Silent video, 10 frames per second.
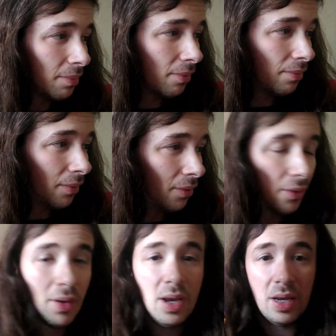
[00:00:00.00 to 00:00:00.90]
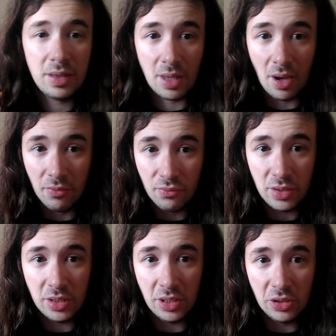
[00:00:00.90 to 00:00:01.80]
before that I
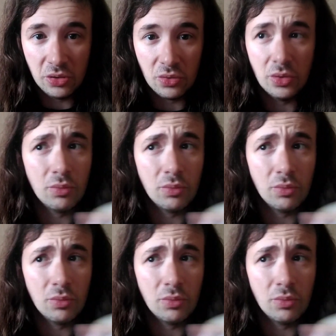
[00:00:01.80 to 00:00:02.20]
really enjoyed.